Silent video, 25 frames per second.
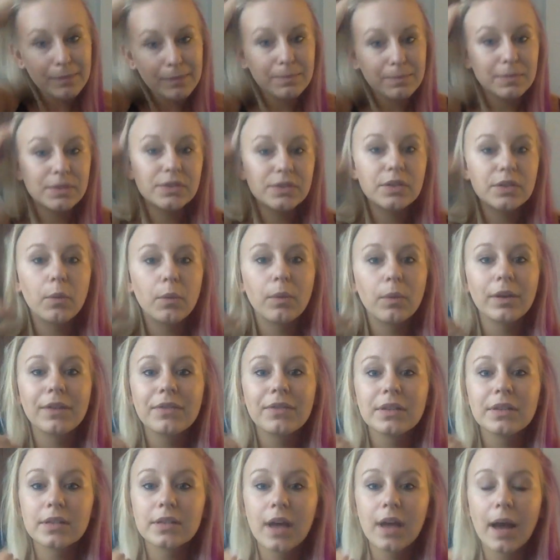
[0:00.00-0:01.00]
So one of
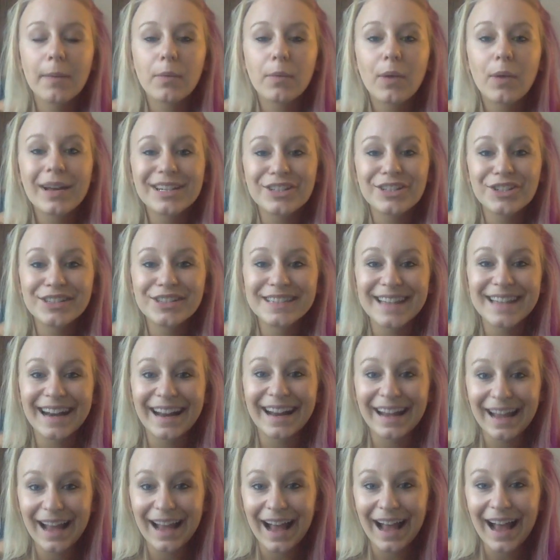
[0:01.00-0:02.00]
the top questions that I
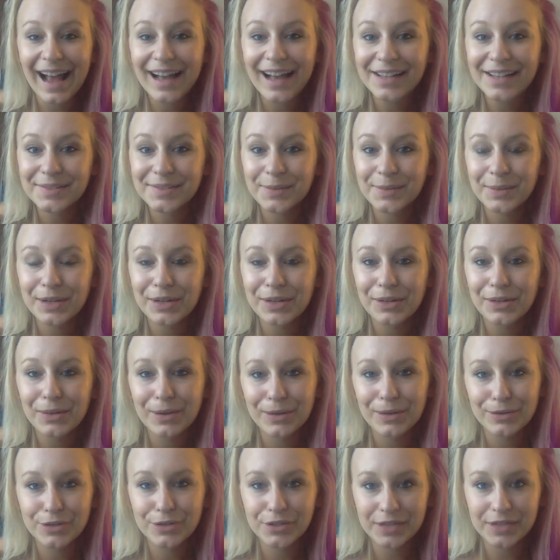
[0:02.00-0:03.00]
get asked when a new
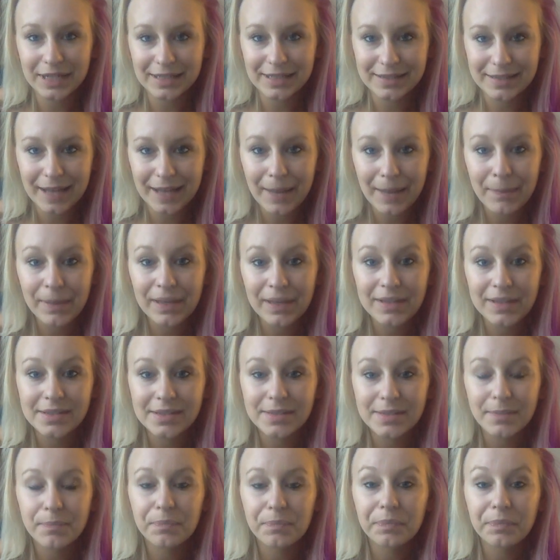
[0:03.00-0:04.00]
coach signs up
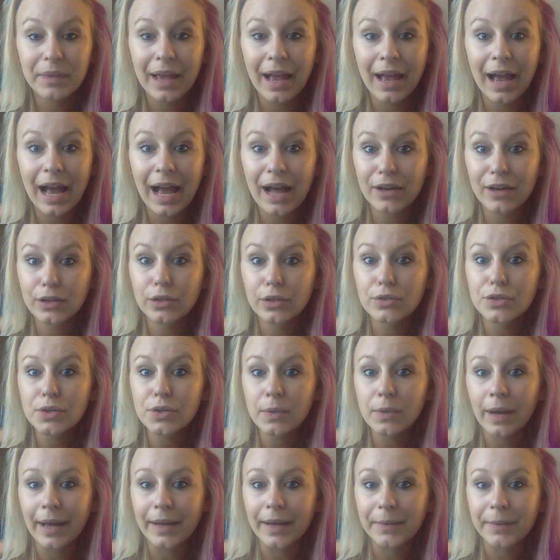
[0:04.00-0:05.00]
is, how do you do
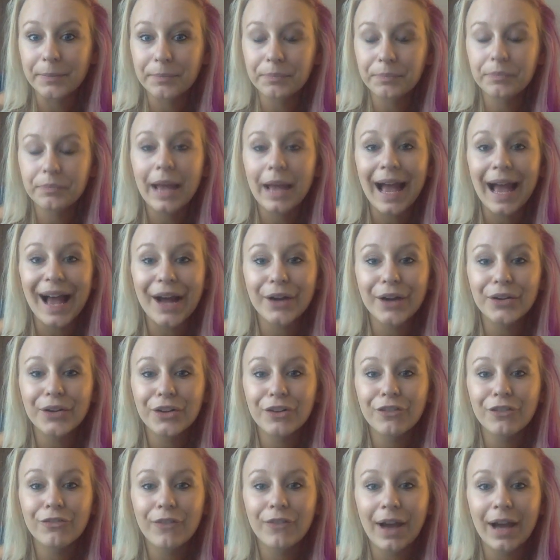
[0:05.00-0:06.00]
it? How do
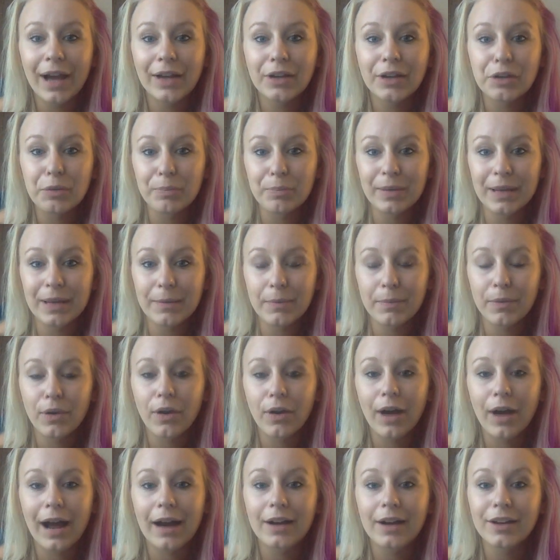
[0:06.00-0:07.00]
you find new
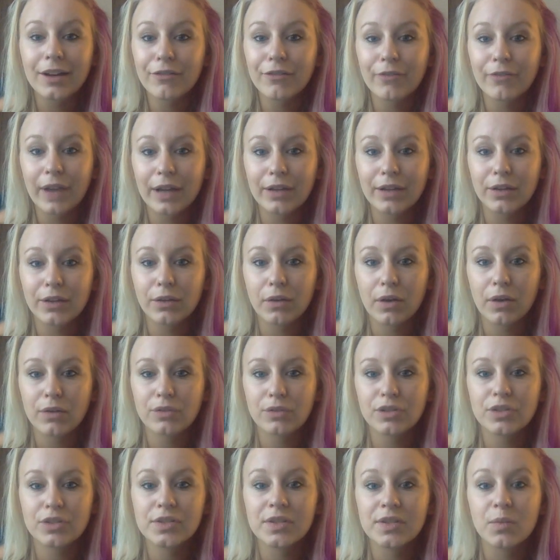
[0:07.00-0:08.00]
people? How do you find new
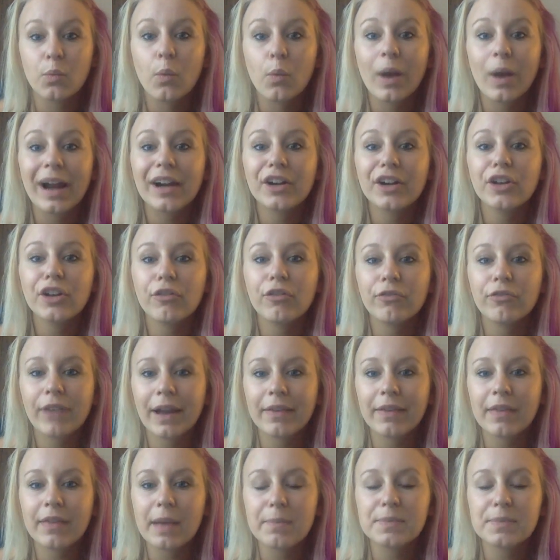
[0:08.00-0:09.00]
coaches, and where do you
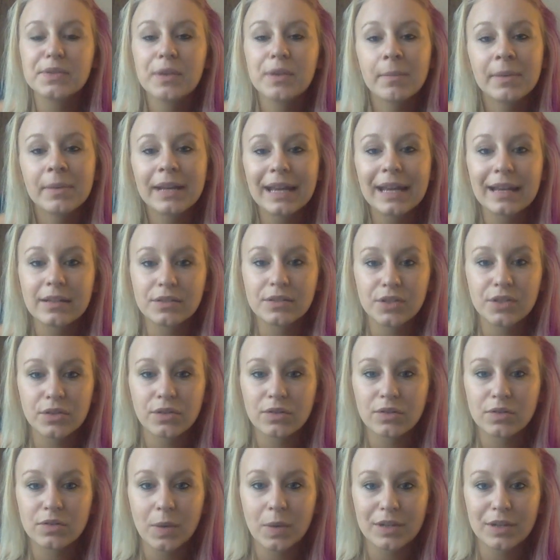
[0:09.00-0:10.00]
find them? So I'm going to answer
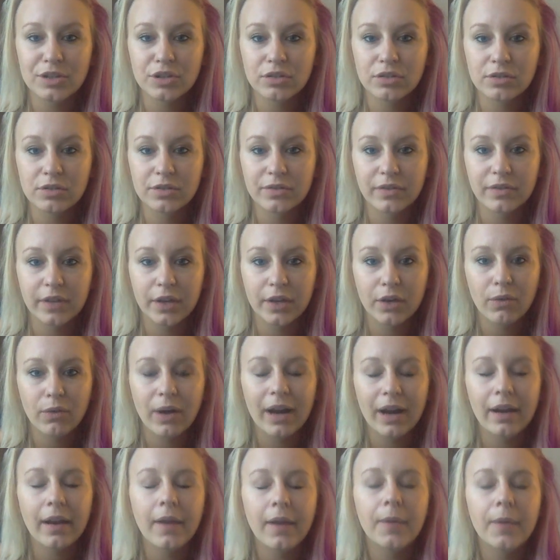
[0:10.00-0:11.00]
those questions for you
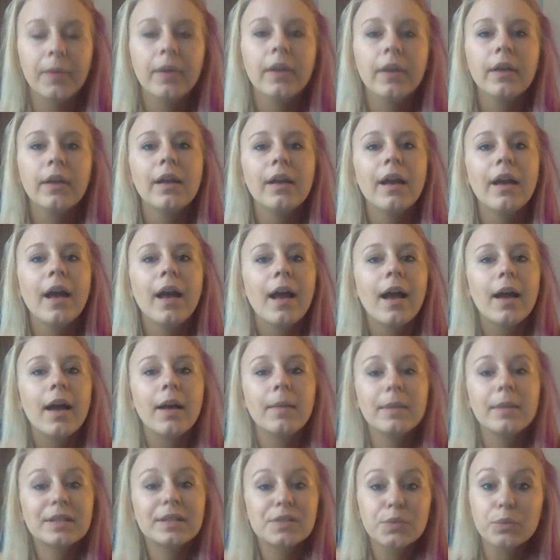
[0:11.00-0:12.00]
right now.
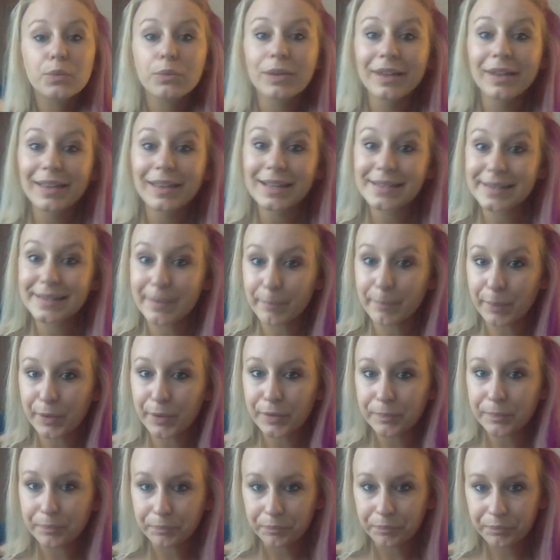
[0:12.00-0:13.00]
It's really simple.